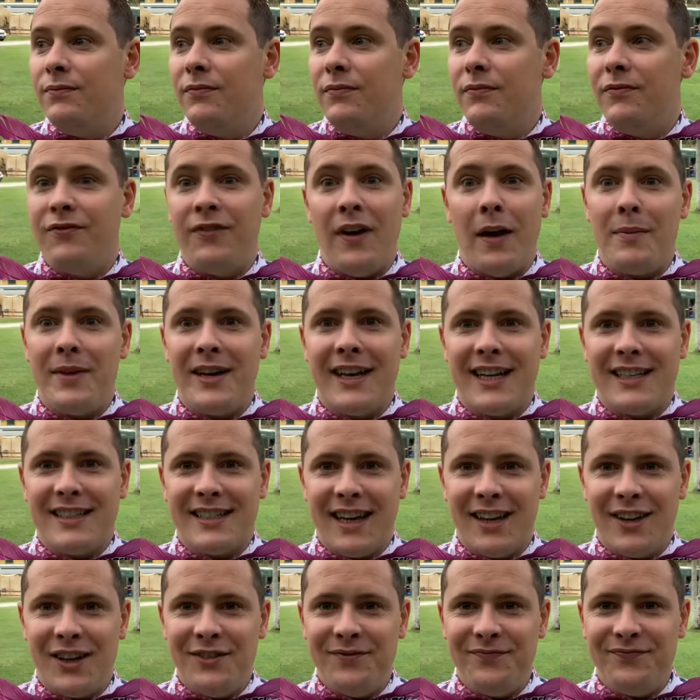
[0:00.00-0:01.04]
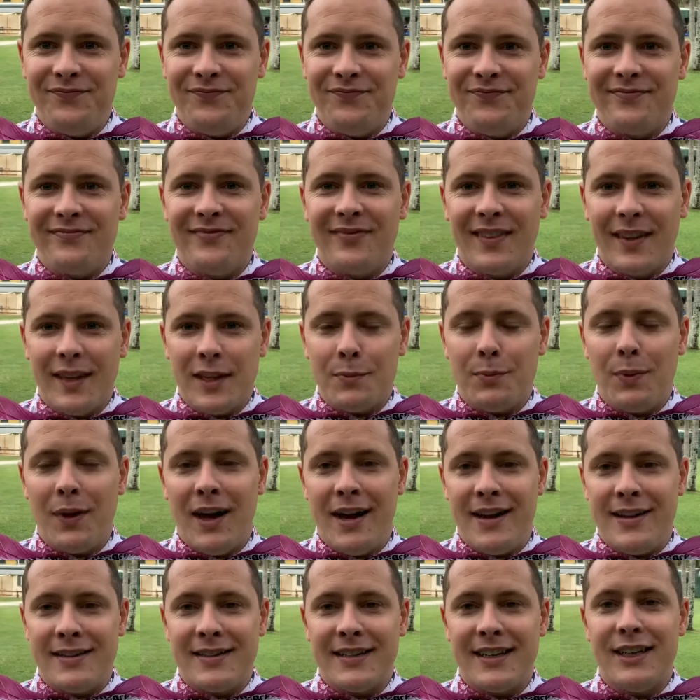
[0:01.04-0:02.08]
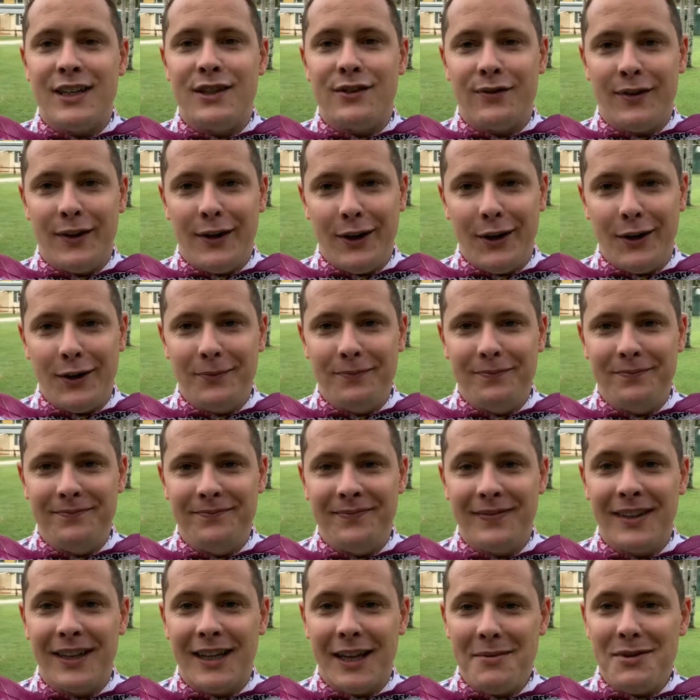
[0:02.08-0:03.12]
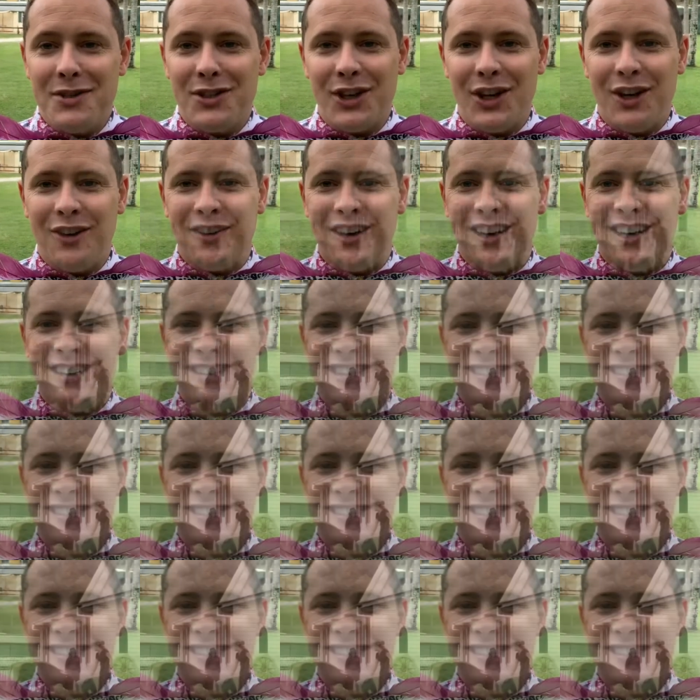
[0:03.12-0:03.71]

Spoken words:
family get together, this place is for you. Let me show you around.